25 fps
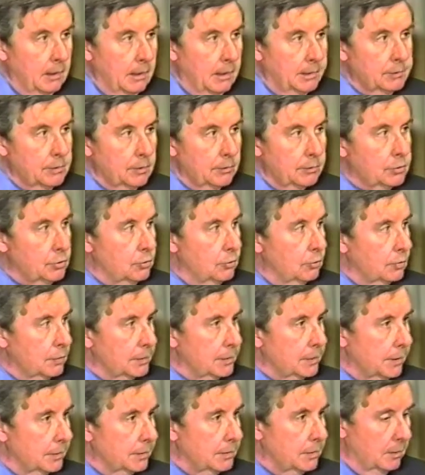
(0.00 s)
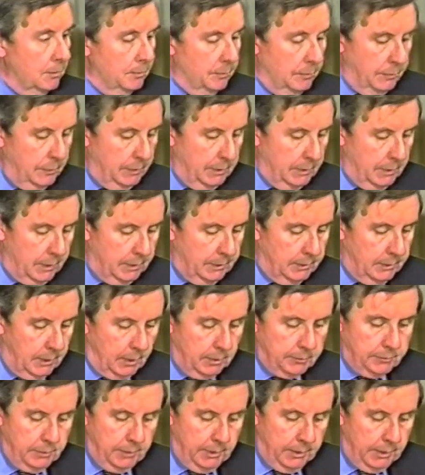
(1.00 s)
And so school systems
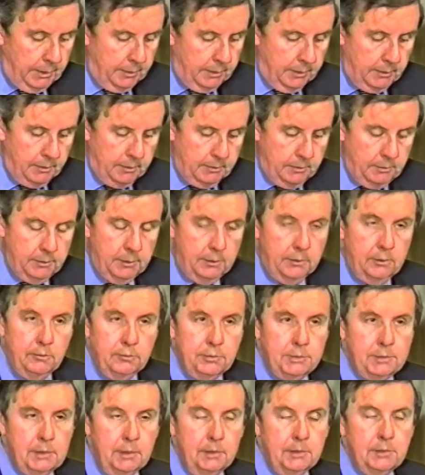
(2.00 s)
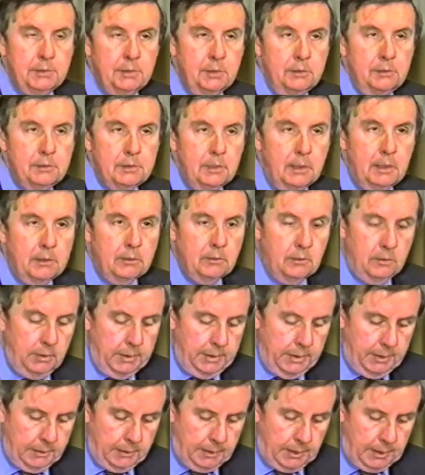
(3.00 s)
indoctrinated the new citizens not
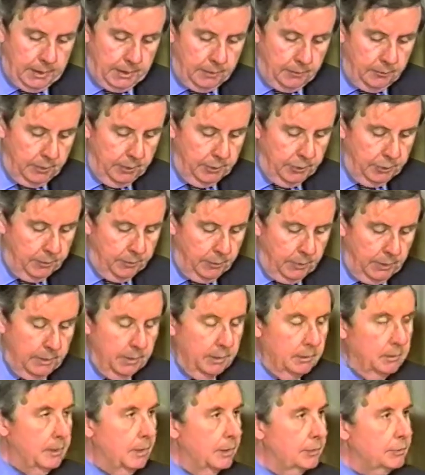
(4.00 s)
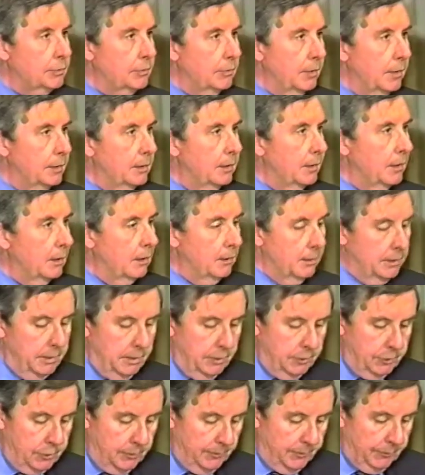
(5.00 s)
only in language, but in history and
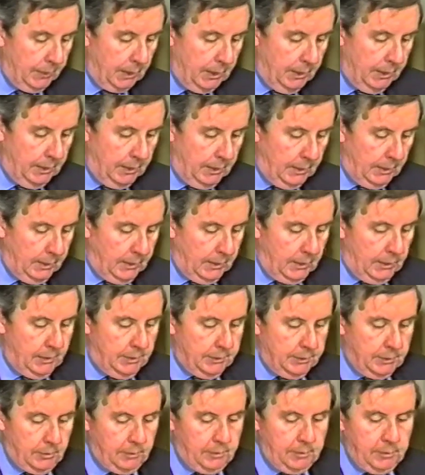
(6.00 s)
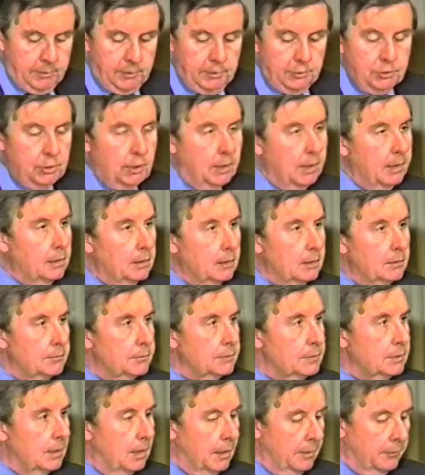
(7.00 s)
heritage, so that the child
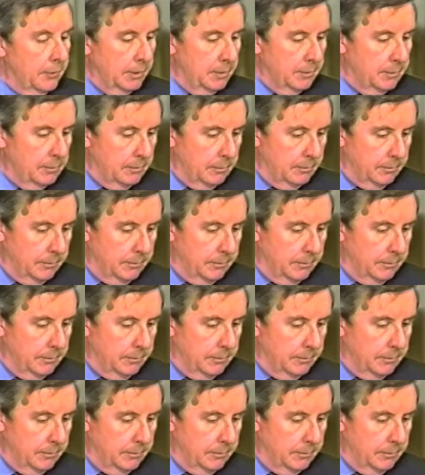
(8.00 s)
of Slavic